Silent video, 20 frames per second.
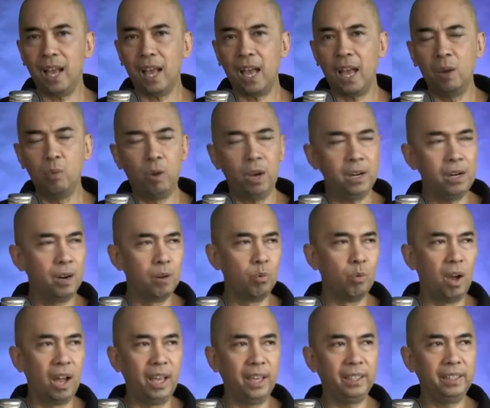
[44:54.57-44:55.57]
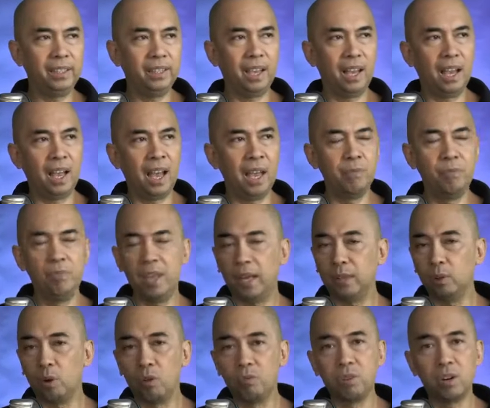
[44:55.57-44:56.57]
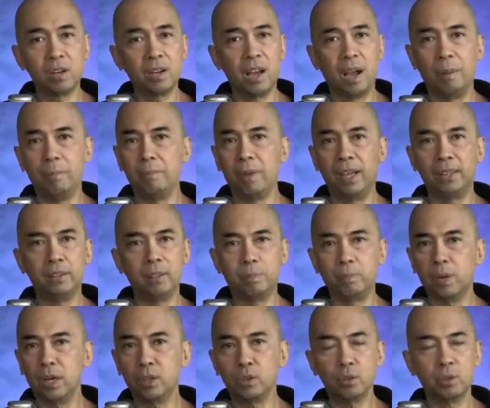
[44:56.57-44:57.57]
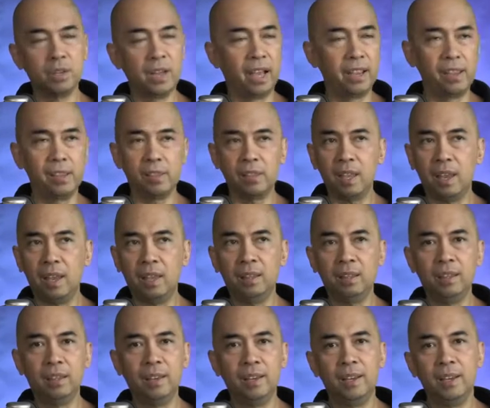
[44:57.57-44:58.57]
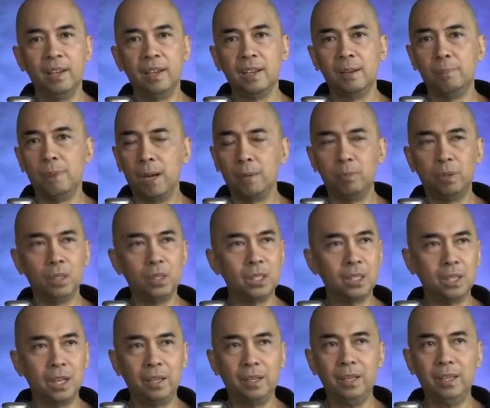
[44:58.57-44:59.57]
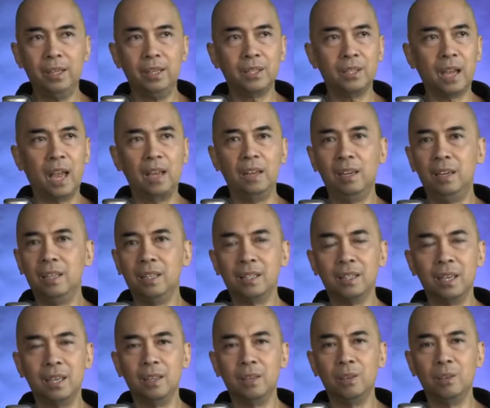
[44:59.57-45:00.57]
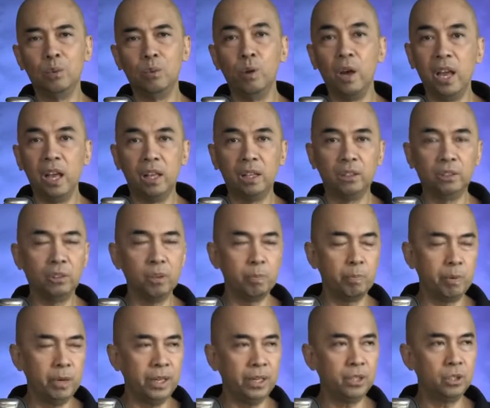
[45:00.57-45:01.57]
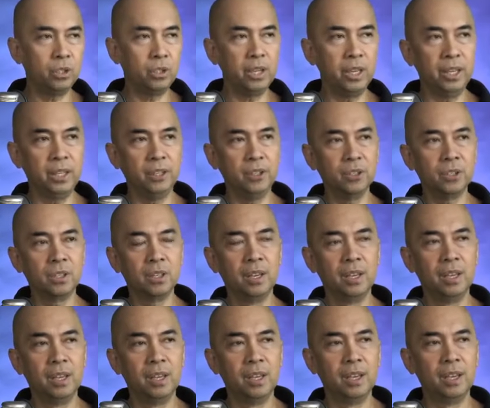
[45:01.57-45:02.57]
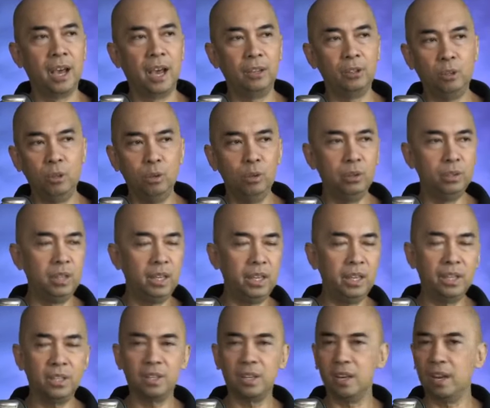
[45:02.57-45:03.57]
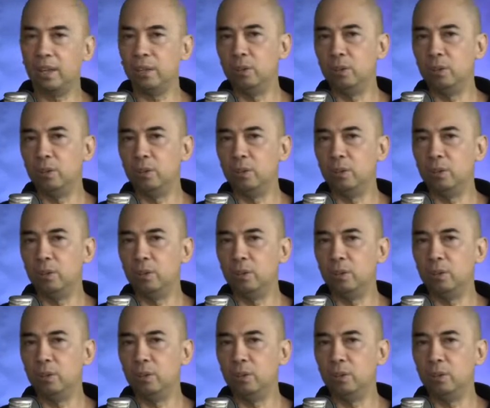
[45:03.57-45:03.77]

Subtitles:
I wonder why I've not overcome my depression. I attend Bible studies. I listen well to preachings. I do this and I